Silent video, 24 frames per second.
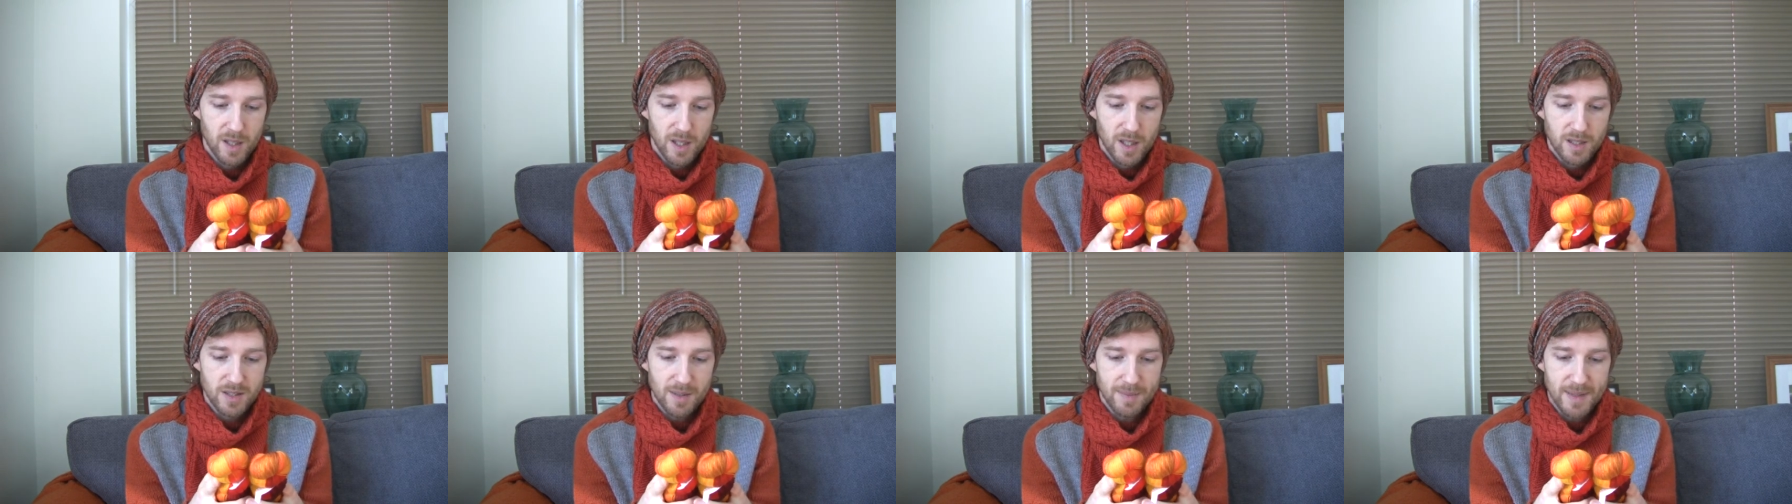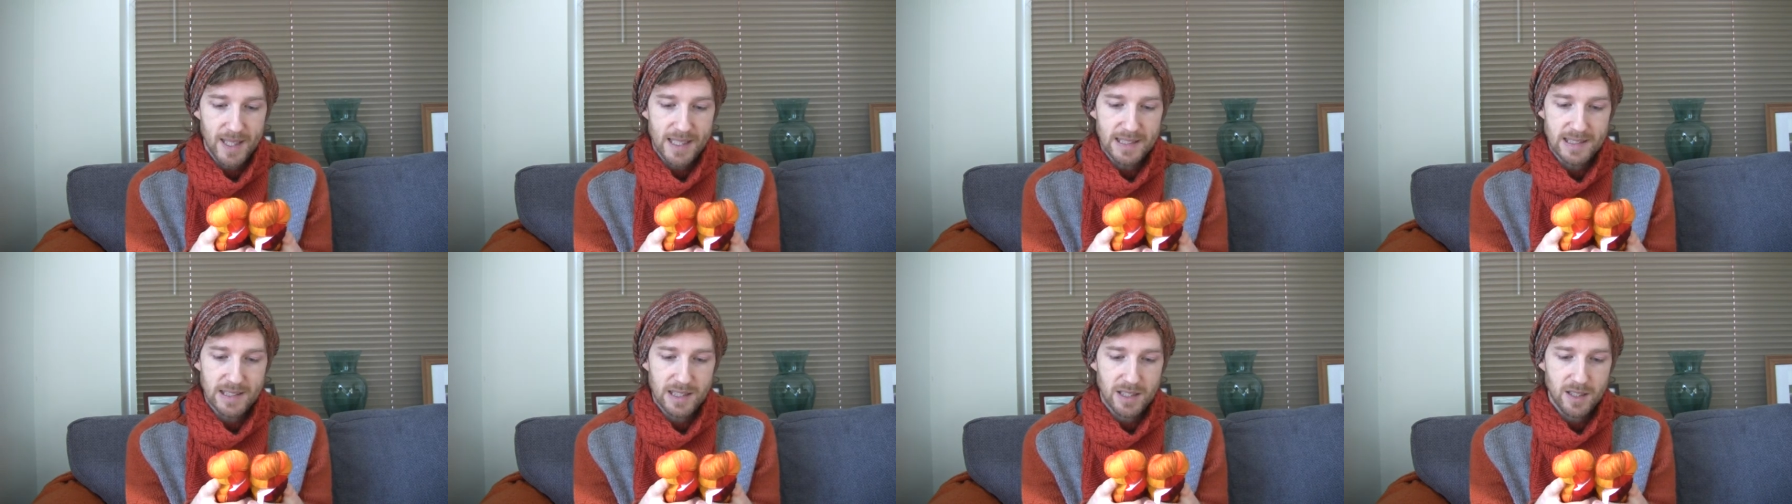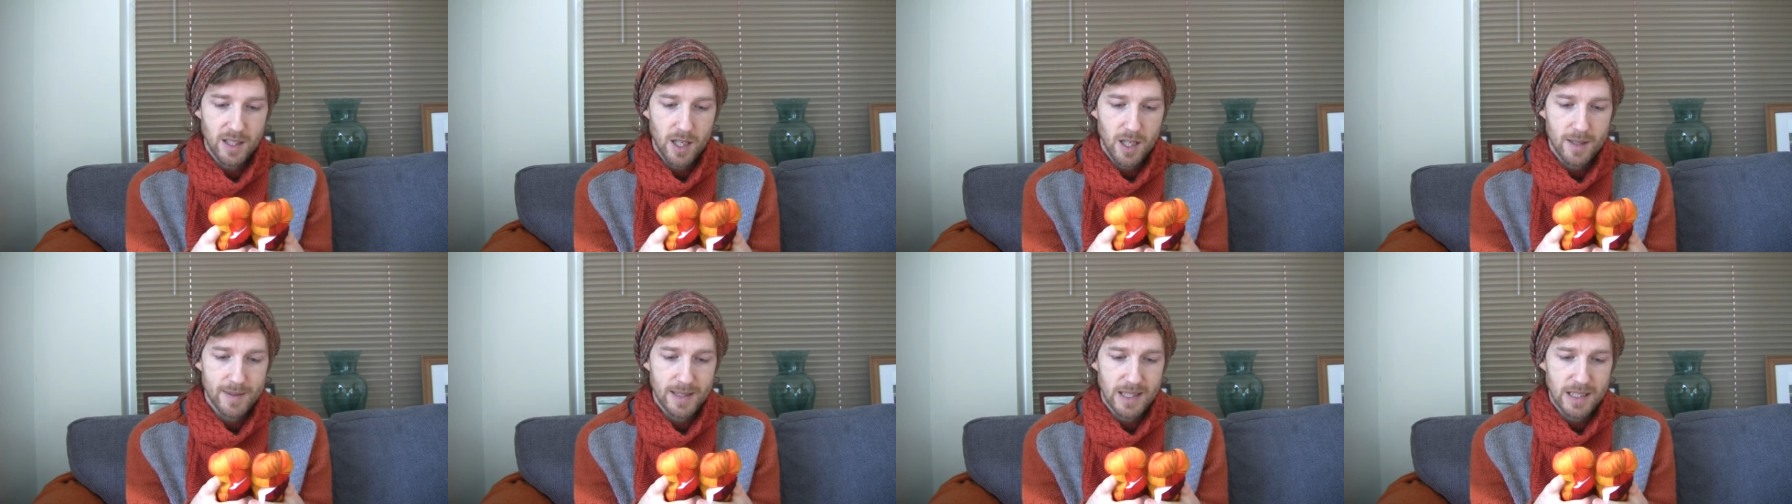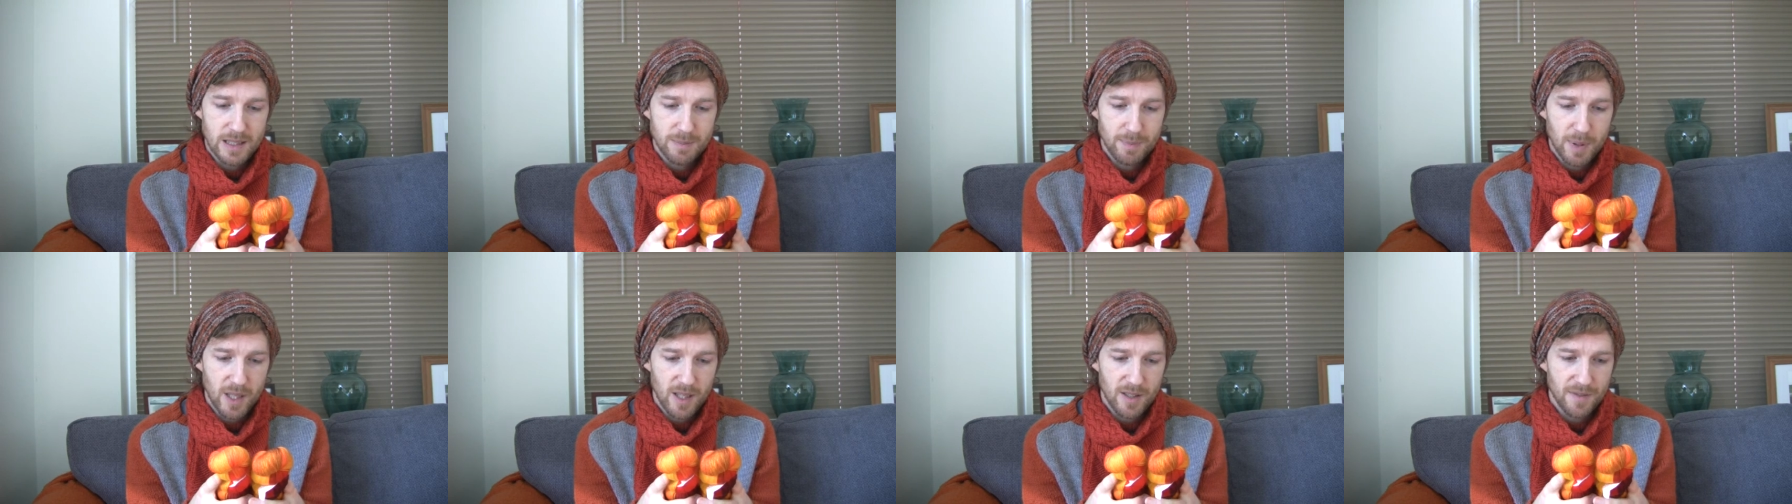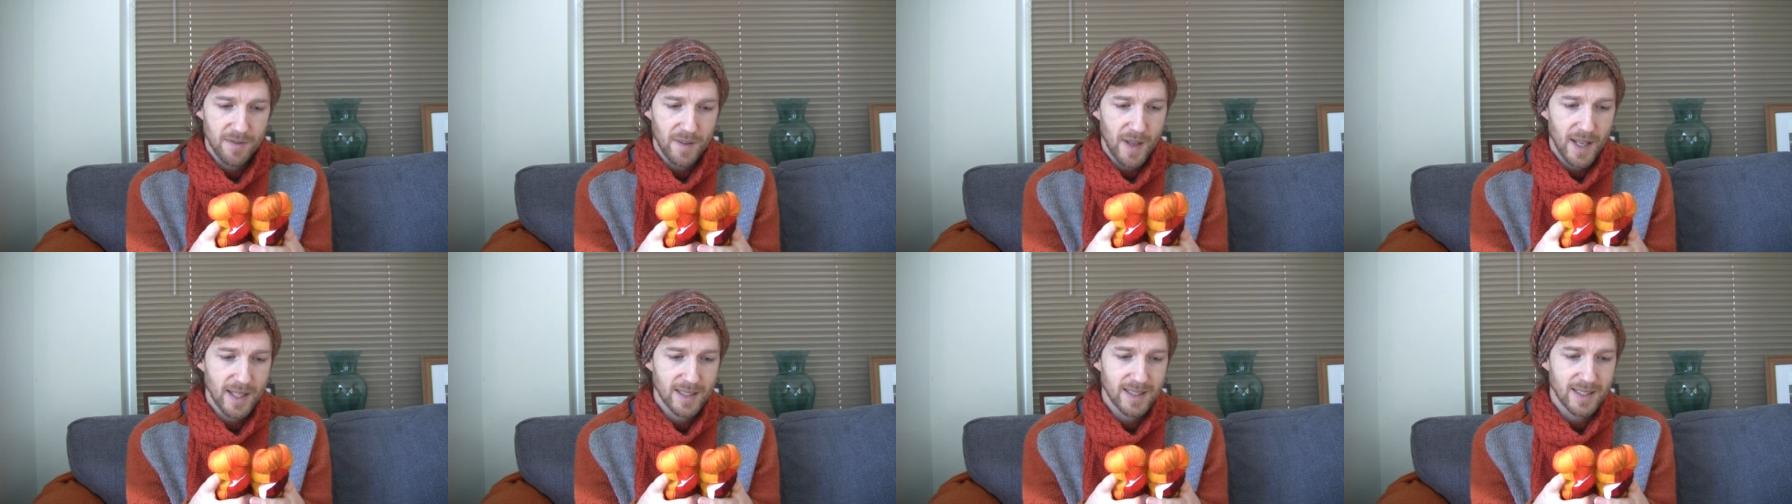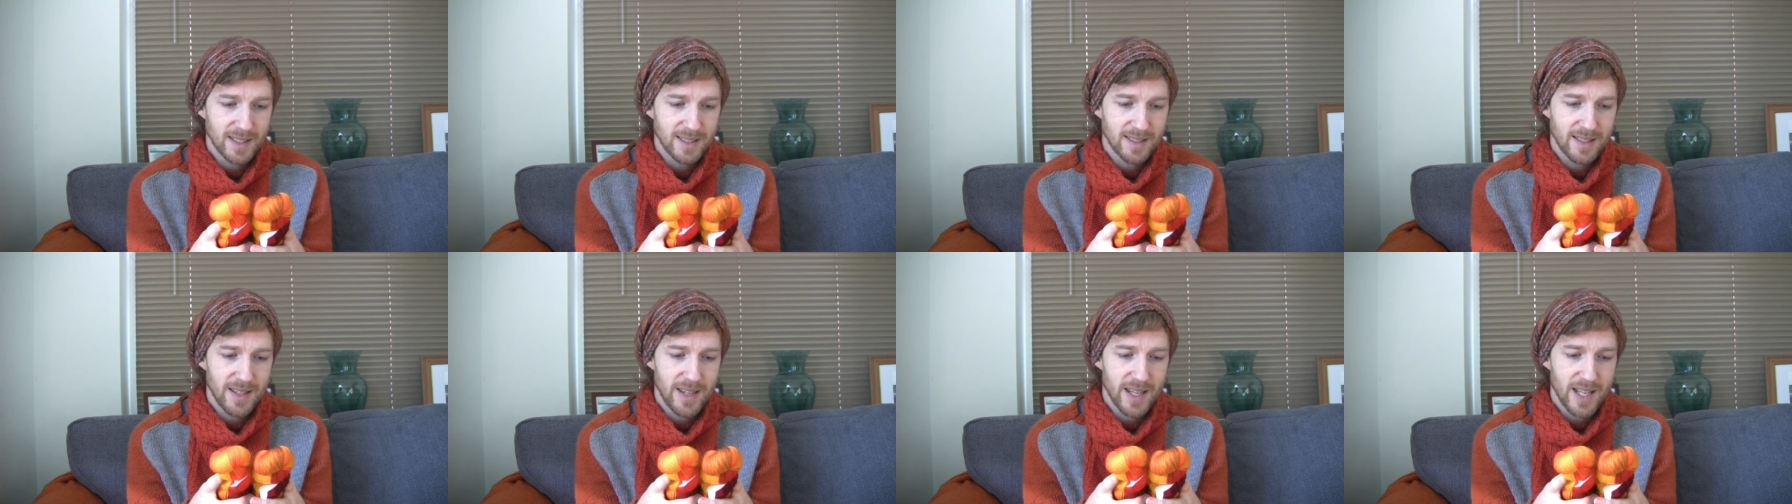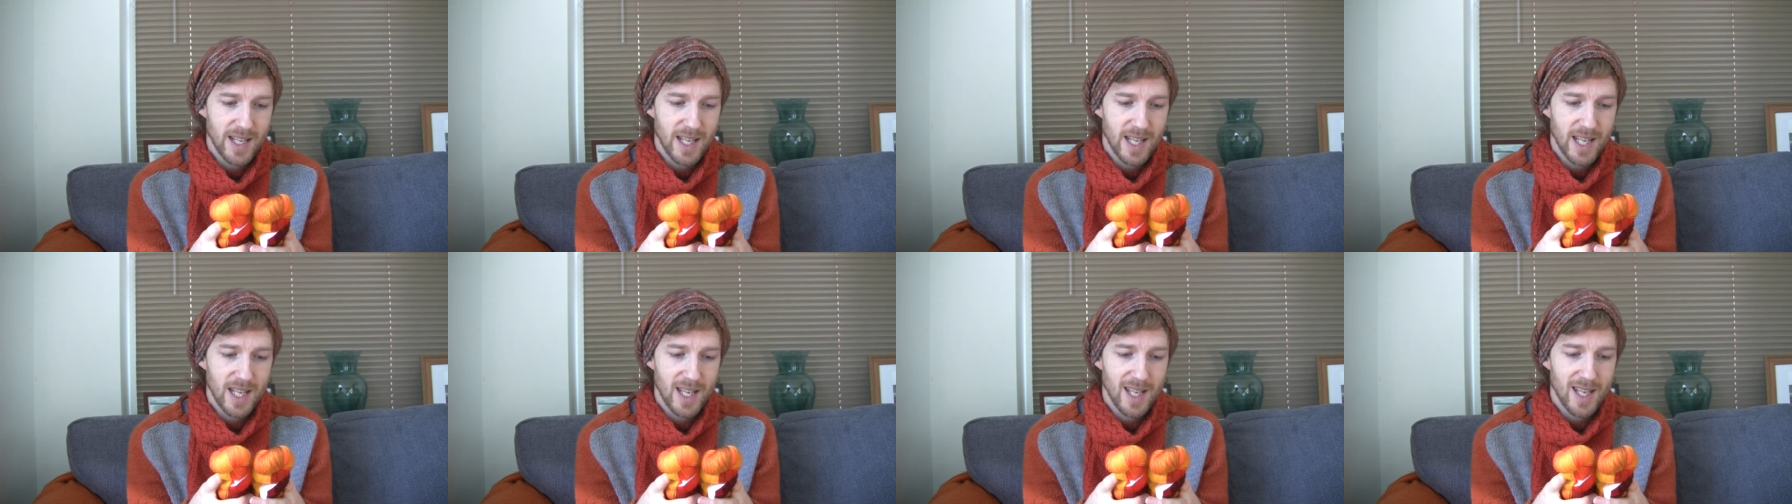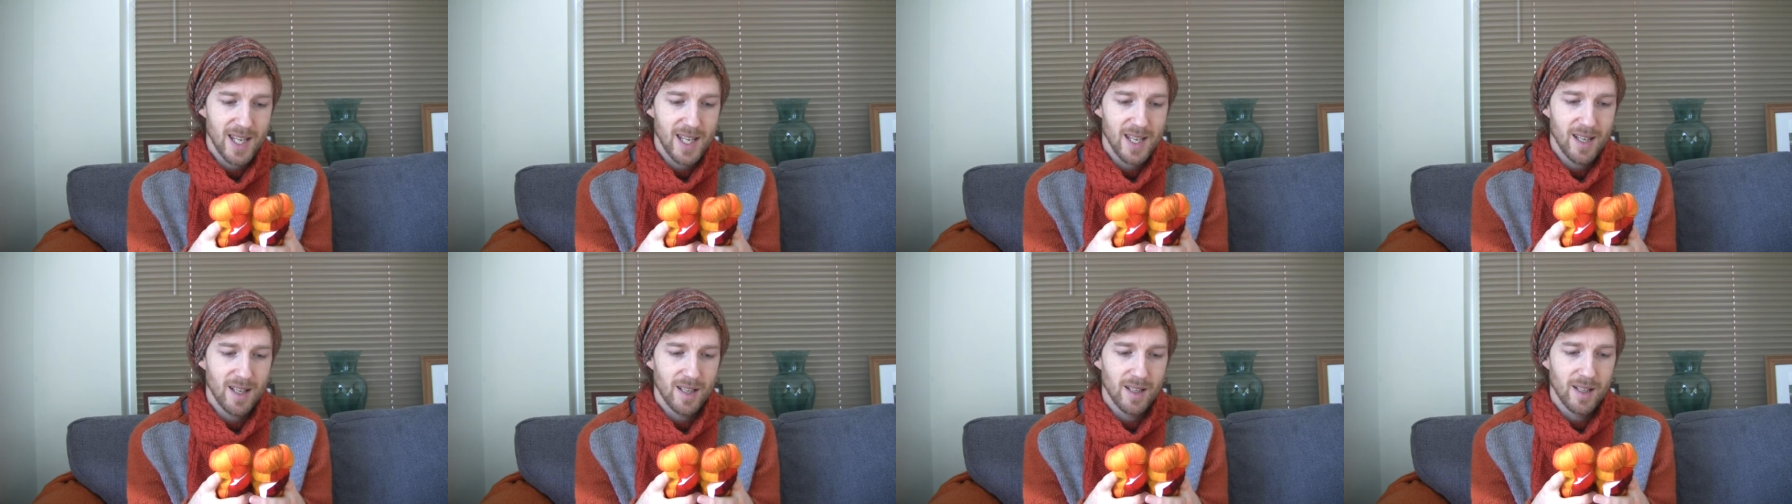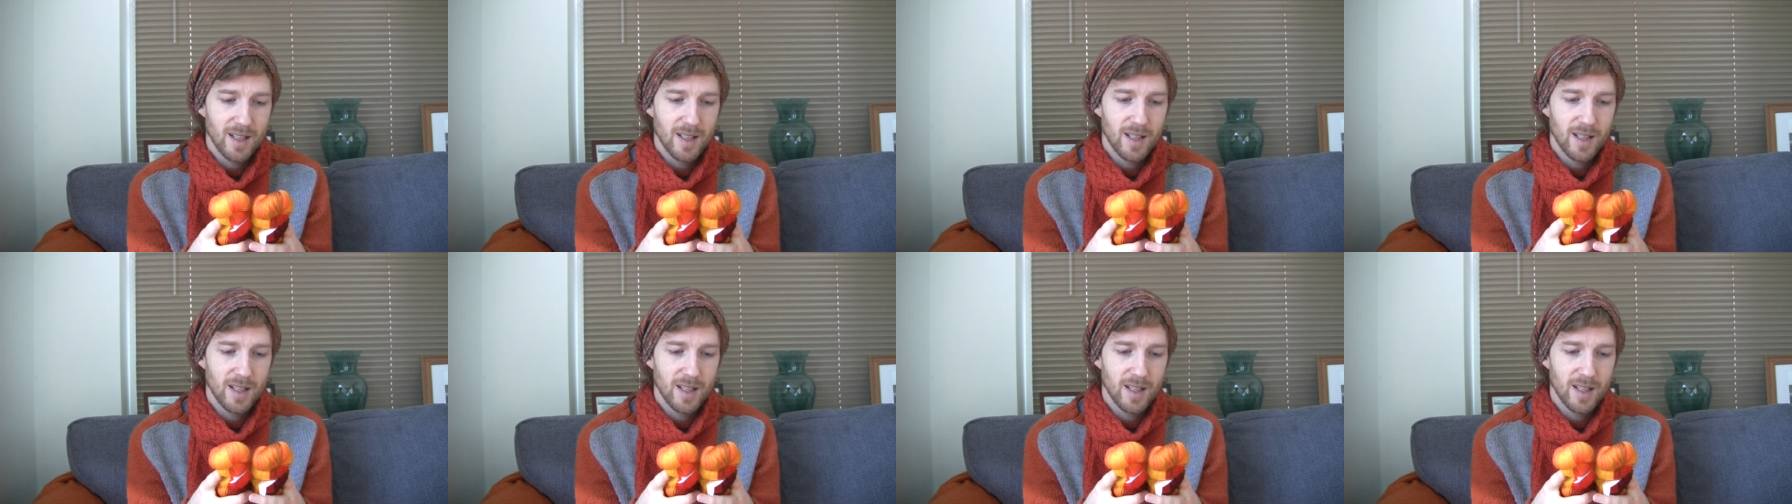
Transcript: So I'm guessing nobody is perfect is the